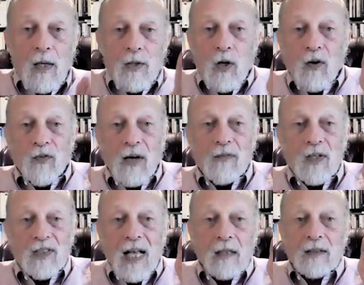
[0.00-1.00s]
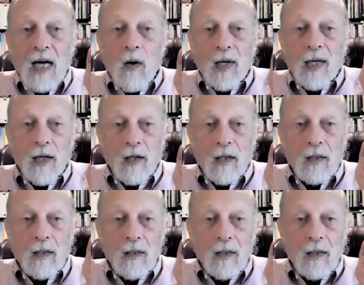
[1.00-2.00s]
So if you have a cell tower here,
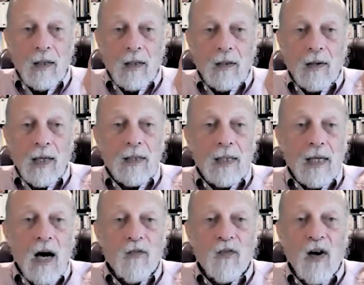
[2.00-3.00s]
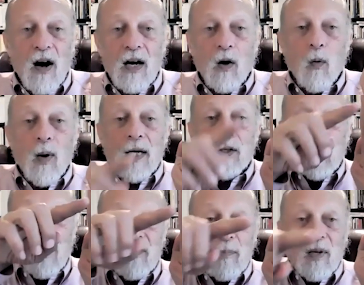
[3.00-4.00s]
right, then how far away do
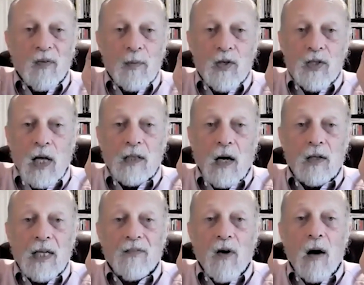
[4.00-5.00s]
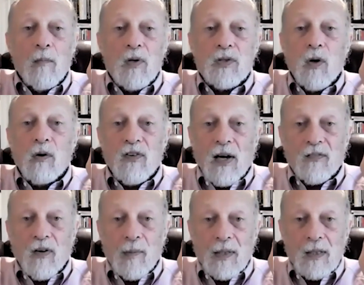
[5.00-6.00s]
you have to be from your cell tower to have almost no effect
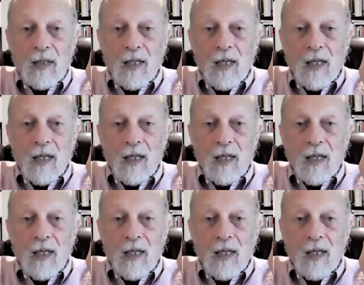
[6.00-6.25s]
from it?